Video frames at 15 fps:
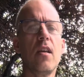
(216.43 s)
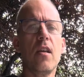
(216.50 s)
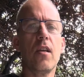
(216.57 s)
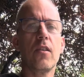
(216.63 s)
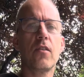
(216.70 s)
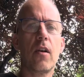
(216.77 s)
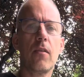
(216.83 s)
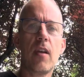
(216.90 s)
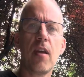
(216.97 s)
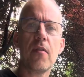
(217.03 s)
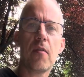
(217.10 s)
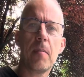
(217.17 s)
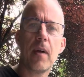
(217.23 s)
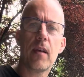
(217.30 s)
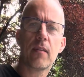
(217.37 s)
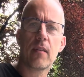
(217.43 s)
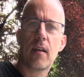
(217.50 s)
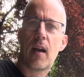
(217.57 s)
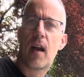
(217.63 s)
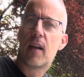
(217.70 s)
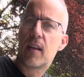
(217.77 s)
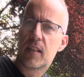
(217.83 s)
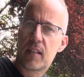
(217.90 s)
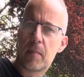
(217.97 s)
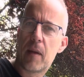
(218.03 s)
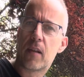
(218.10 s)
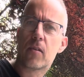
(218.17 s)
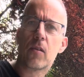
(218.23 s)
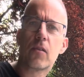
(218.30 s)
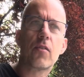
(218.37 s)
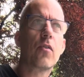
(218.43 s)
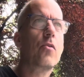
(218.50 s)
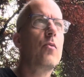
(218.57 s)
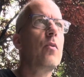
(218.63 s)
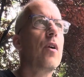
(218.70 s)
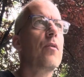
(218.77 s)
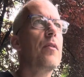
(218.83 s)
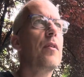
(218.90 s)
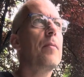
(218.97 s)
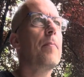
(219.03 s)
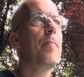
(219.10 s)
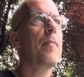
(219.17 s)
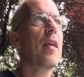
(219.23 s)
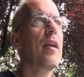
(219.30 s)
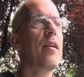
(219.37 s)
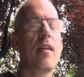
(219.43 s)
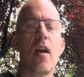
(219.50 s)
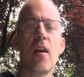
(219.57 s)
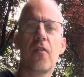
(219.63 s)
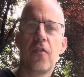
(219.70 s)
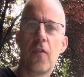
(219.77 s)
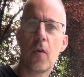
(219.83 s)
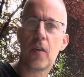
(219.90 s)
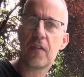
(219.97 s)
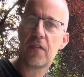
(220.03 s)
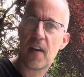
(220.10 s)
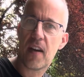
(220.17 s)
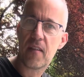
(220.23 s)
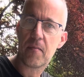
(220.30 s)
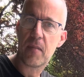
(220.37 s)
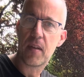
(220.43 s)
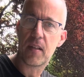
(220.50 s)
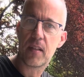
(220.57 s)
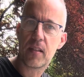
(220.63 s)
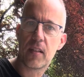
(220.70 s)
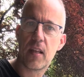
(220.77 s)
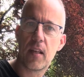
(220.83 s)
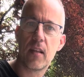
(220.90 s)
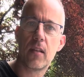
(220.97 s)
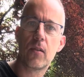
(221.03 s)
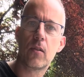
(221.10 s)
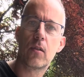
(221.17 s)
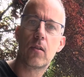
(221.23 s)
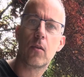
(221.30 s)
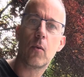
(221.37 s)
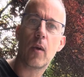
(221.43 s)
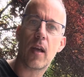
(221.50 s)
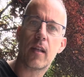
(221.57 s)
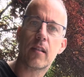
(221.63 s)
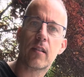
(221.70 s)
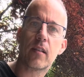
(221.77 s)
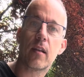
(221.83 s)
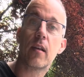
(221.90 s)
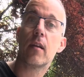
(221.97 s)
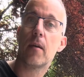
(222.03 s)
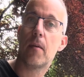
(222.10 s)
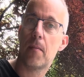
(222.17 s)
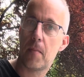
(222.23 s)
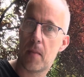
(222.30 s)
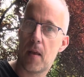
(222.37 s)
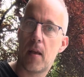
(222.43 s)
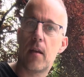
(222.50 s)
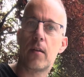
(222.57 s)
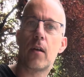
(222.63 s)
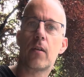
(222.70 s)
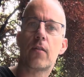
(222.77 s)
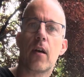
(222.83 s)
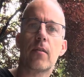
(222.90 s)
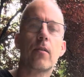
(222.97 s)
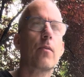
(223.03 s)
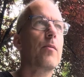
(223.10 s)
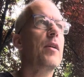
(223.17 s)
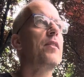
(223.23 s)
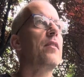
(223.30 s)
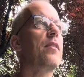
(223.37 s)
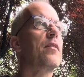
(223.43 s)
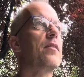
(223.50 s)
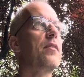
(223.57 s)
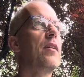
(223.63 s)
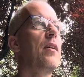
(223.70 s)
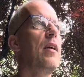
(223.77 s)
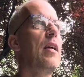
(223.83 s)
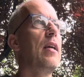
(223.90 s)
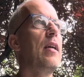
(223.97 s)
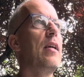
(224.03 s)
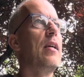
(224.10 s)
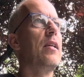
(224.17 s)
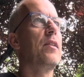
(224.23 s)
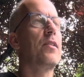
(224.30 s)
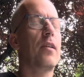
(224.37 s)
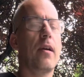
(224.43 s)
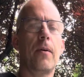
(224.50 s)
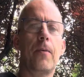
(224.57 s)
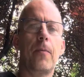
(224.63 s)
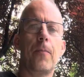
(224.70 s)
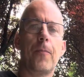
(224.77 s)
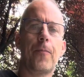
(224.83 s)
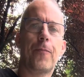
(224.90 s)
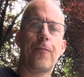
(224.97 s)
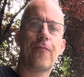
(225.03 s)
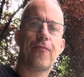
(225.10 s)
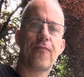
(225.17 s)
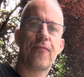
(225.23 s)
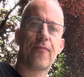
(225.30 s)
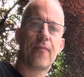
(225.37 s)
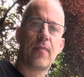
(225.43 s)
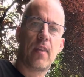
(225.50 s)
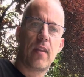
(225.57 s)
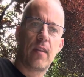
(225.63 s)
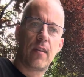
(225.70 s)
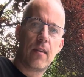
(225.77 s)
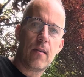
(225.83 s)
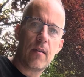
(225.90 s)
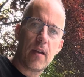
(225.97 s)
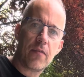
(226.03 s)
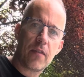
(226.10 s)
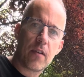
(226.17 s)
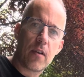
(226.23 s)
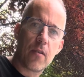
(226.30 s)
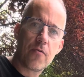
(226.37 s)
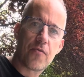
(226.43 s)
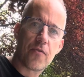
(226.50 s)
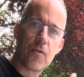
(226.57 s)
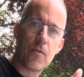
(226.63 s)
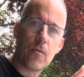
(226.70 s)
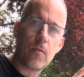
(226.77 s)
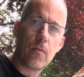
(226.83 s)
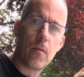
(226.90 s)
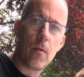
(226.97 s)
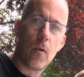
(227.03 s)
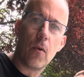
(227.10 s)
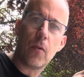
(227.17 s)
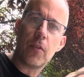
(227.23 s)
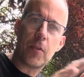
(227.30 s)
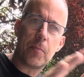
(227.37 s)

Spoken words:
So you have about, I estimated also 200, and you have 45 minutes to answer those 100 questions. So you have to go through all these